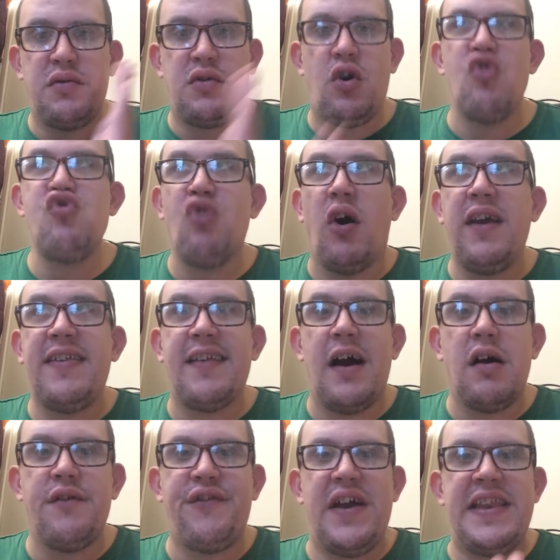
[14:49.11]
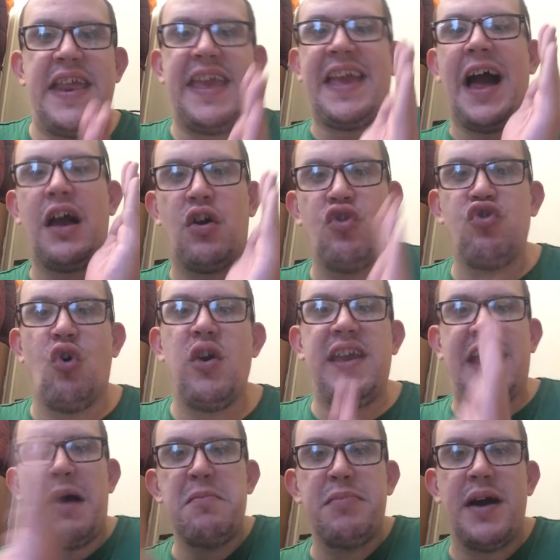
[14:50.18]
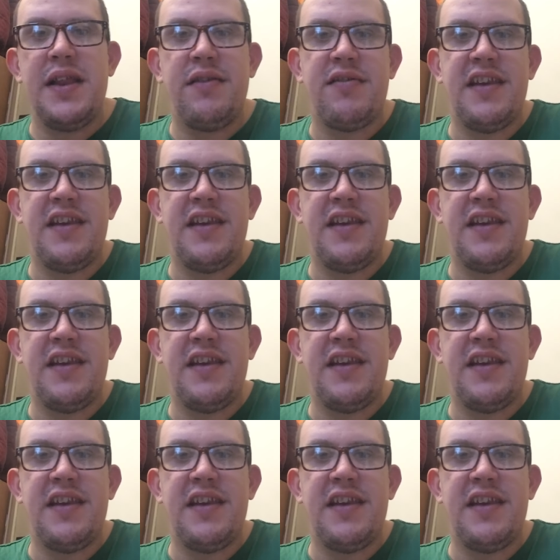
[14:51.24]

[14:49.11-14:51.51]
control yourself and that you can't control your gambling.